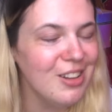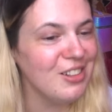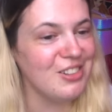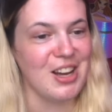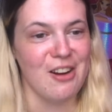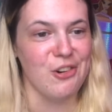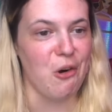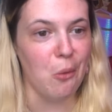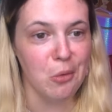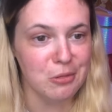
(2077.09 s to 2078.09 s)
to have a
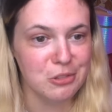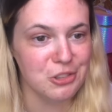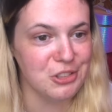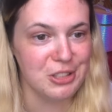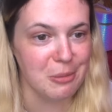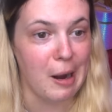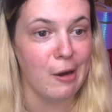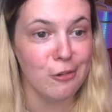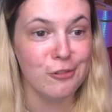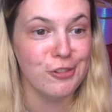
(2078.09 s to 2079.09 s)
hole just in your
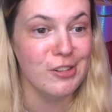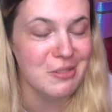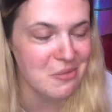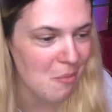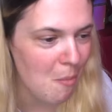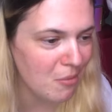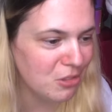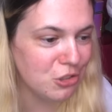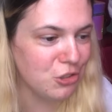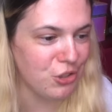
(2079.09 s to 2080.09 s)
mouth
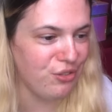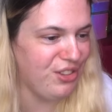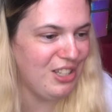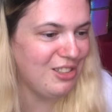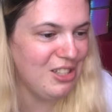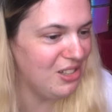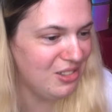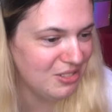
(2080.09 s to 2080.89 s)
to shove things in,